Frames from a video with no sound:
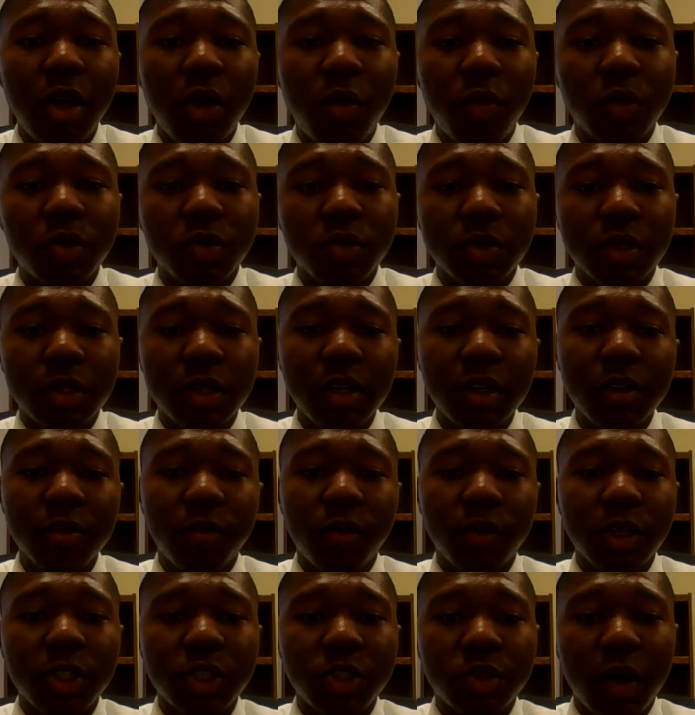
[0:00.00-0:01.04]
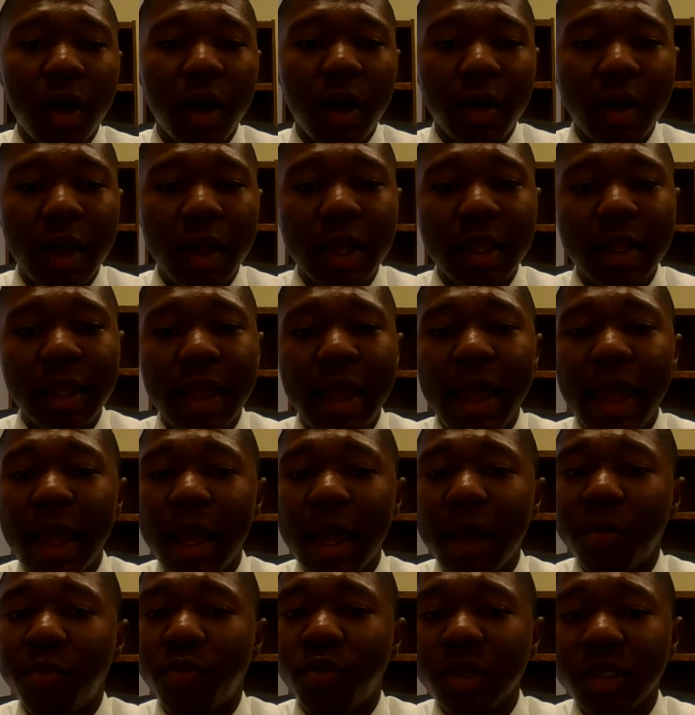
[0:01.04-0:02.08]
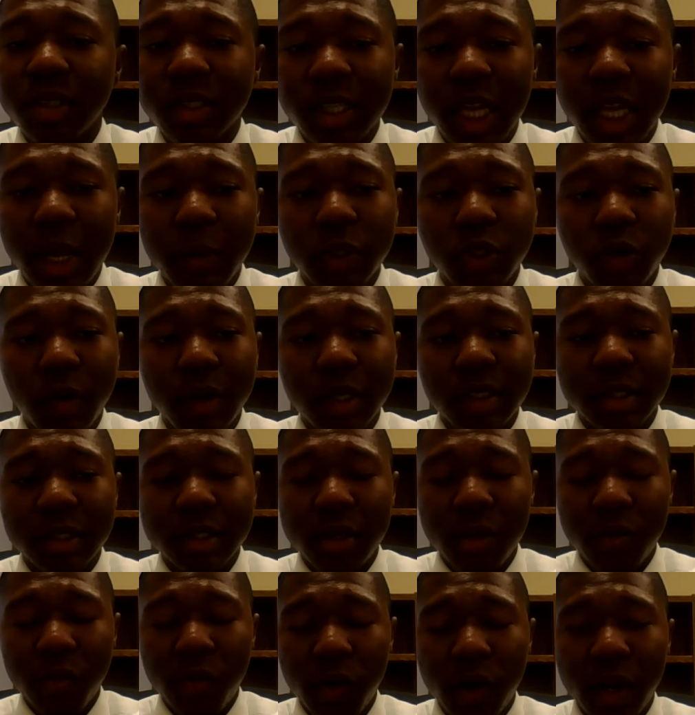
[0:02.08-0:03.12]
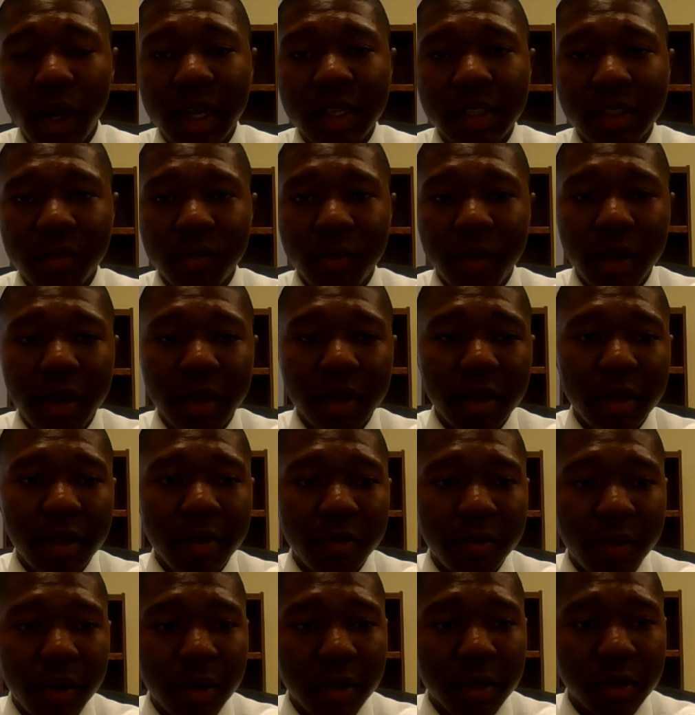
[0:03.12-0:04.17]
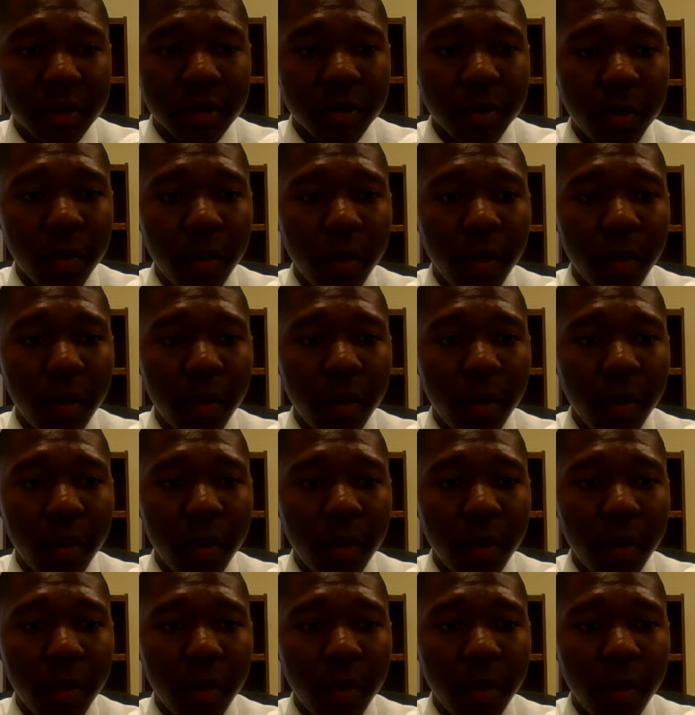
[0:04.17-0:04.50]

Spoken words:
which was good for the trial, and they had pre-established criteria for classifying the events.